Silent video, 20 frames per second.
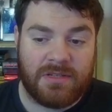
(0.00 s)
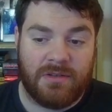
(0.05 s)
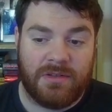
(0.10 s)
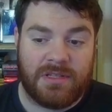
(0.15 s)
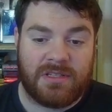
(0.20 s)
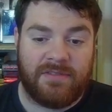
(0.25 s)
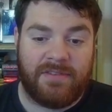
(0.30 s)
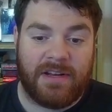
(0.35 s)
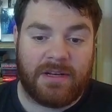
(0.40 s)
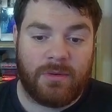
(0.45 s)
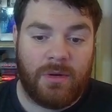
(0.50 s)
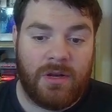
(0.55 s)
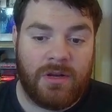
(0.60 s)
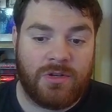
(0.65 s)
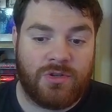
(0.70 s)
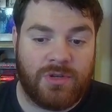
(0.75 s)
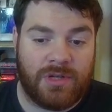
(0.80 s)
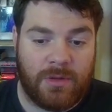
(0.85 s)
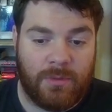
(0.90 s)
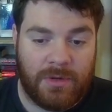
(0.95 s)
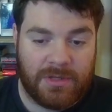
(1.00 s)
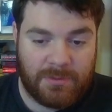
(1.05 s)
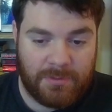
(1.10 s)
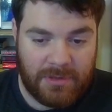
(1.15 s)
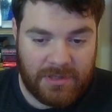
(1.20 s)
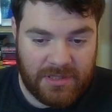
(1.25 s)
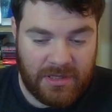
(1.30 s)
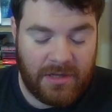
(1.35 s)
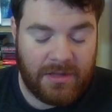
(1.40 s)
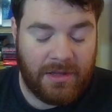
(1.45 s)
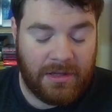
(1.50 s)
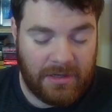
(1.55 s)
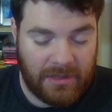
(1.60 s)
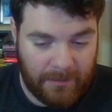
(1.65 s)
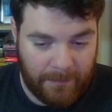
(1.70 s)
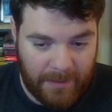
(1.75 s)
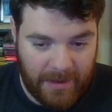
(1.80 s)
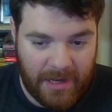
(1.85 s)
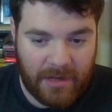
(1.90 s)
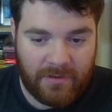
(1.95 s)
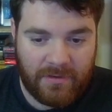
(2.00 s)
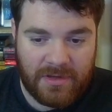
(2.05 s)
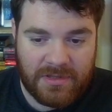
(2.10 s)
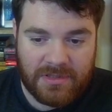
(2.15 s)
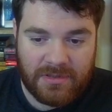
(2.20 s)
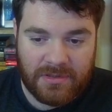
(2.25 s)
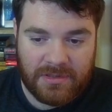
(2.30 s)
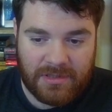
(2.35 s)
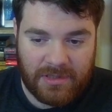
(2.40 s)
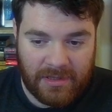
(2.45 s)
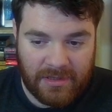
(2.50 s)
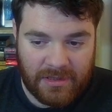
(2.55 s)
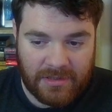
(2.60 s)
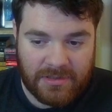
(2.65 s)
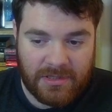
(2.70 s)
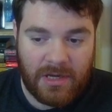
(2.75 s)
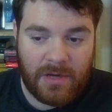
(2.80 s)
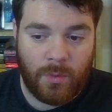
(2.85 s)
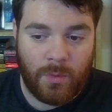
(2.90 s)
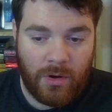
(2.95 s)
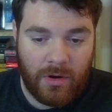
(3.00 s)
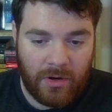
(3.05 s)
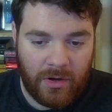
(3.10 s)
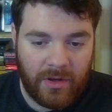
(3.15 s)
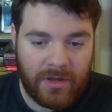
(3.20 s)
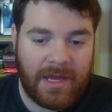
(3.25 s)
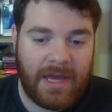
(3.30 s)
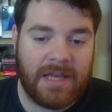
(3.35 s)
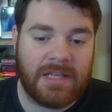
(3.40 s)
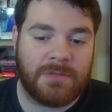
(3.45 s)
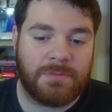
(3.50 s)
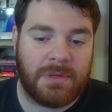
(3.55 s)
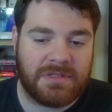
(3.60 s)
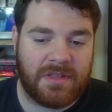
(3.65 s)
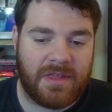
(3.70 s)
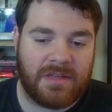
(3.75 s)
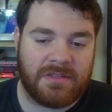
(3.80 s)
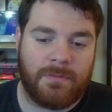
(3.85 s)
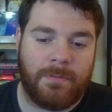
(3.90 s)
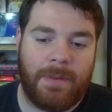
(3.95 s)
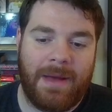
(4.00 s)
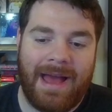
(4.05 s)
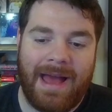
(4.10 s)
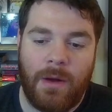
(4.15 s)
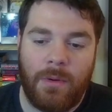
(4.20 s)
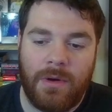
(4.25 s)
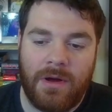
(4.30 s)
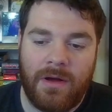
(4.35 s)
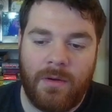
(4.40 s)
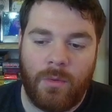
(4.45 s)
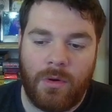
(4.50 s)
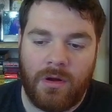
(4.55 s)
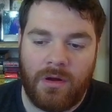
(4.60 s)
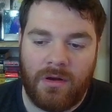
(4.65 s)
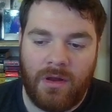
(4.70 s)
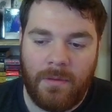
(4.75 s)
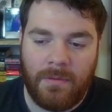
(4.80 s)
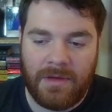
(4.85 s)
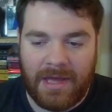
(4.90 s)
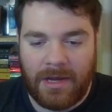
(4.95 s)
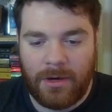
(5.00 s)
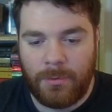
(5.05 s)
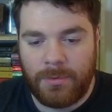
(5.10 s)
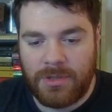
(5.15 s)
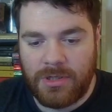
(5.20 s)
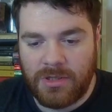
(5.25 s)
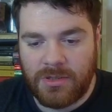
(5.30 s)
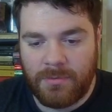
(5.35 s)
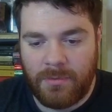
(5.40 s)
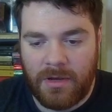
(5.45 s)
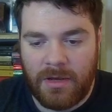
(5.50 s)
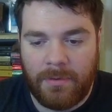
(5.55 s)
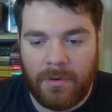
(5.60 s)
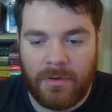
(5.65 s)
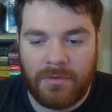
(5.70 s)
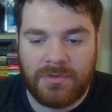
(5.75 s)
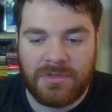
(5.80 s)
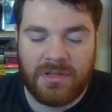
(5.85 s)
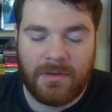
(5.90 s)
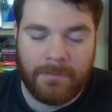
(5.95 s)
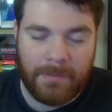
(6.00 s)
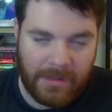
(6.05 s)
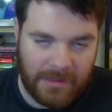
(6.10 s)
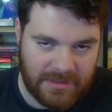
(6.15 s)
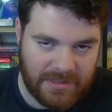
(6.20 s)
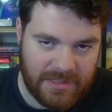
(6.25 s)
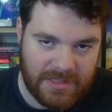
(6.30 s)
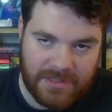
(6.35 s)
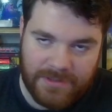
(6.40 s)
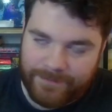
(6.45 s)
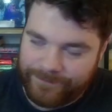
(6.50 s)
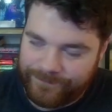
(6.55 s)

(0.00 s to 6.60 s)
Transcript: This effect will only trigger once per turn. Then you can pay a crystal until in the turn Warrior of Light gains plus 1000 power. Warrior of Light cannot be chosen by opponent's abilities.